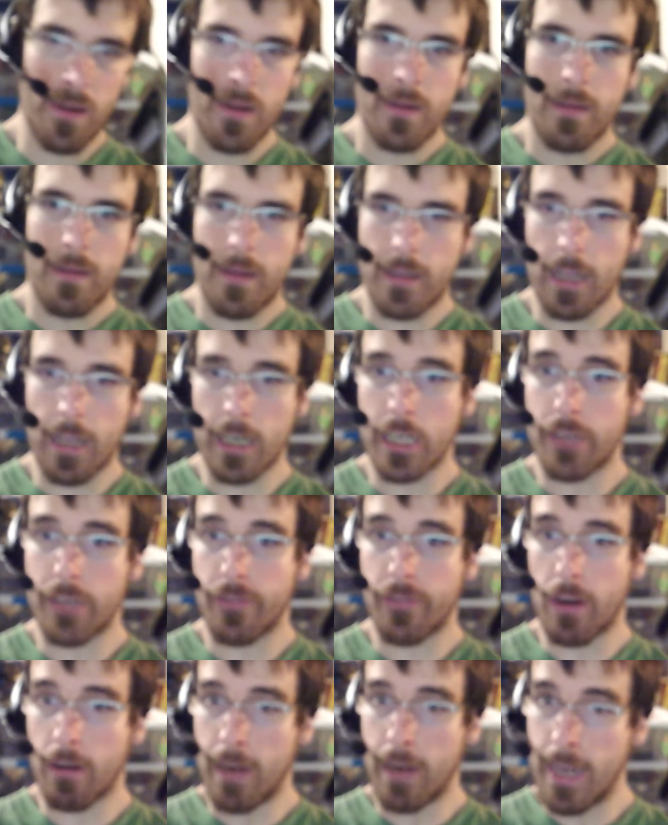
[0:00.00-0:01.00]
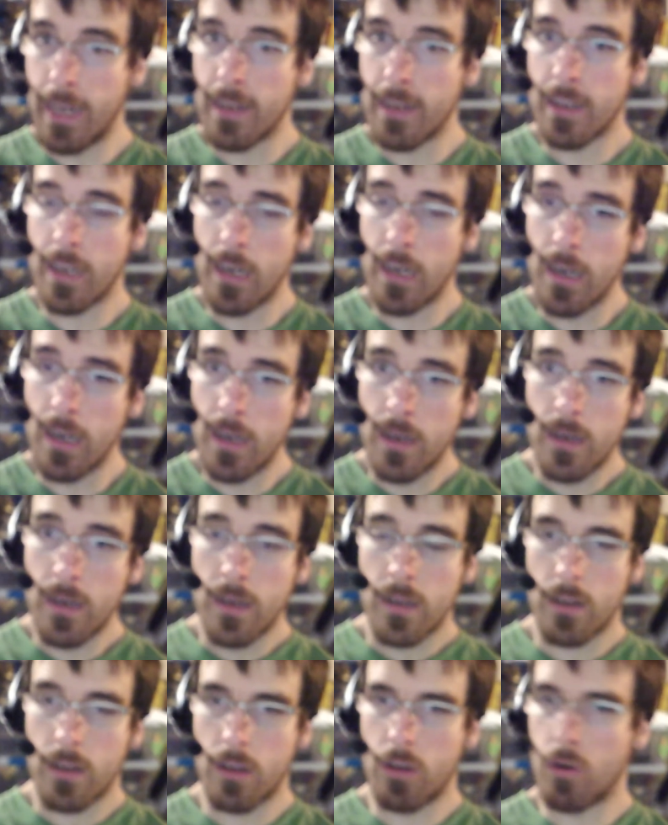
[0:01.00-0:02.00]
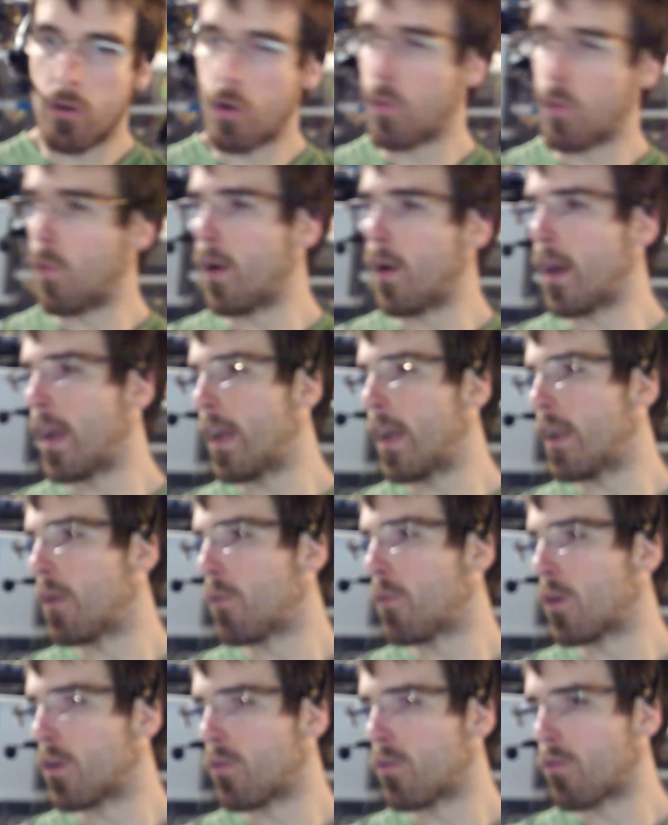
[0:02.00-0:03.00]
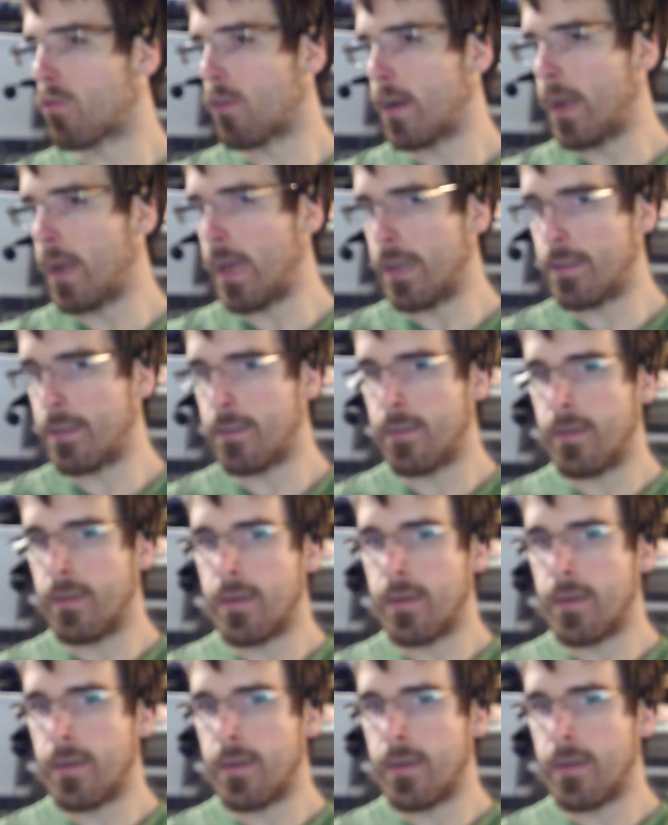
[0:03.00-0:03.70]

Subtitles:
it's actually fairly easy to do it one handed, which is really nice.